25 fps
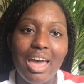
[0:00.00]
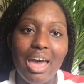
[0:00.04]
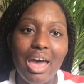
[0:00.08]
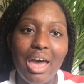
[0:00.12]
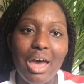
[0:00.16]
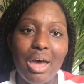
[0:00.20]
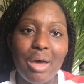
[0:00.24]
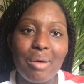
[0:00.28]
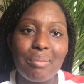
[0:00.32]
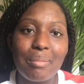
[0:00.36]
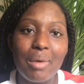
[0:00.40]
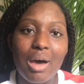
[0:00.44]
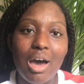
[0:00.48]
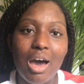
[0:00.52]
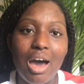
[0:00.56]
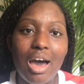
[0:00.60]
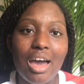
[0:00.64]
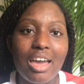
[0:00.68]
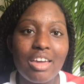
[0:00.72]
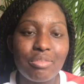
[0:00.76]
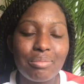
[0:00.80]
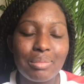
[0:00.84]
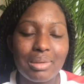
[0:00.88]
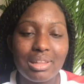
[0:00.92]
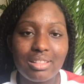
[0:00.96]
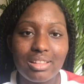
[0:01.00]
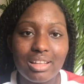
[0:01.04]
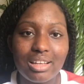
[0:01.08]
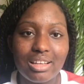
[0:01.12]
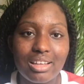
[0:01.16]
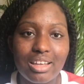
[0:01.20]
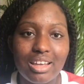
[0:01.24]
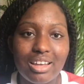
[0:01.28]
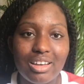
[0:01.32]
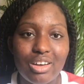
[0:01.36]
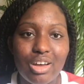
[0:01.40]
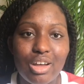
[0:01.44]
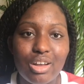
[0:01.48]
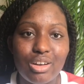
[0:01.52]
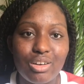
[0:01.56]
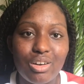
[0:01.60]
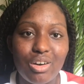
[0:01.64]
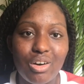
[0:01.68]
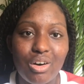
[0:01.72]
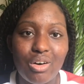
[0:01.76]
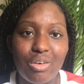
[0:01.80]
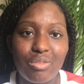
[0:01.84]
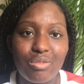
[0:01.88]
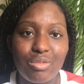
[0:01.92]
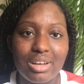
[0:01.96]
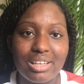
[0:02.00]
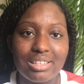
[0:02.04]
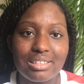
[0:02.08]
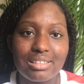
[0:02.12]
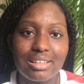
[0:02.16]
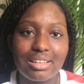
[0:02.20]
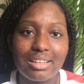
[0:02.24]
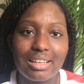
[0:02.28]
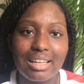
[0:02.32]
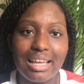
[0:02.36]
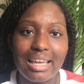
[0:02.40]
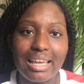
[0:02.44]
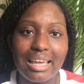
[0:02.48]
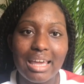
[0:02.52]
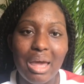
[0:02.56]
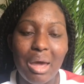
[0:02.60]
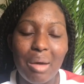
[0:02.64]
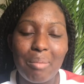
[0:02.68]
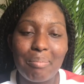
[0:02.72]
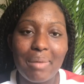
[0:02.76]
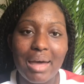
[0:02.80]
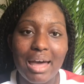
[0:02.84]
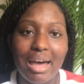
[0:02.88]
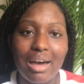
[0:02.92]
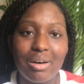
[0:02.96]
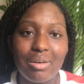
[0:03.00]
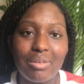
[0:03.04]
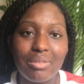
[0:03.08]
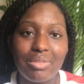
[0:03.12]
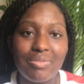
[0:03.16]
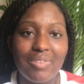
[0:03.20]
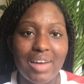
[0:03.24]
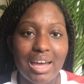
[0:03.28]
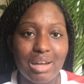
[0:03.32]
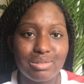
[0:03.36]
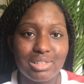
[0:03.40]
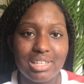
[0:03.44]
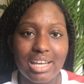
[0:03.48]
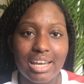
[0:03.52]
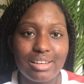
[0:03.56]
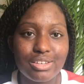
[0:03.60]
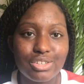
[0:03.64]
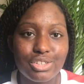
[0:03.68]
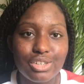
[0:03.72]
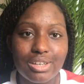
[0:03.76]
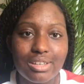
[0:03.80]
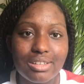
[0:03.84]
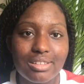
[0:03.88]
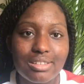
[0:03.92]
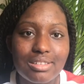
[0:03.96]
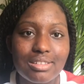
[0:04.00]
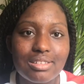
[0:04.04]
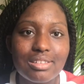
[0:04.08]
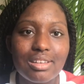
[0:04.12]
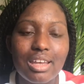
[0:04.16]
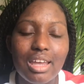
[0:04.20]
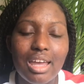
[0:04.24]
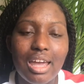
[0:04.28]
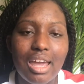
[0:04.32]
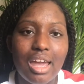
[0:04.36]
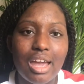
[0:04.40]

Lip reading: I've been thinking a lot recently about foundations